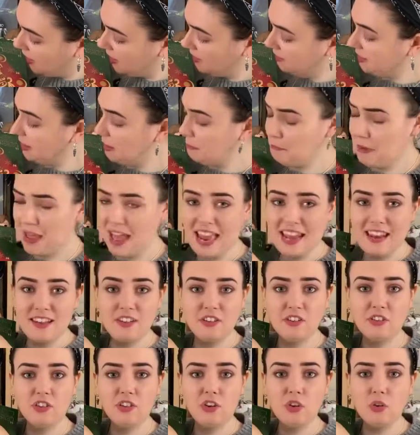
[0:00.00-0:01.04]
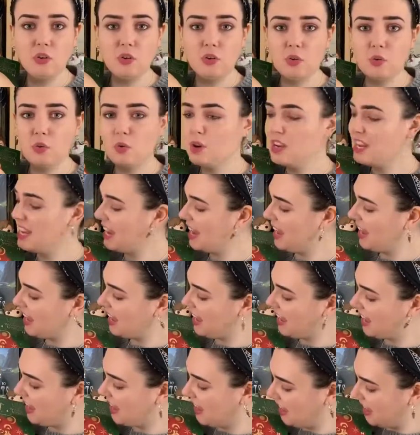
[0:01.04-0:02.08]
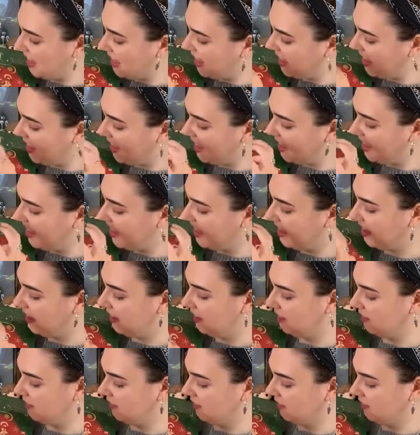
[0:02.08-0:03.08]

Is it a pencil? Yeah!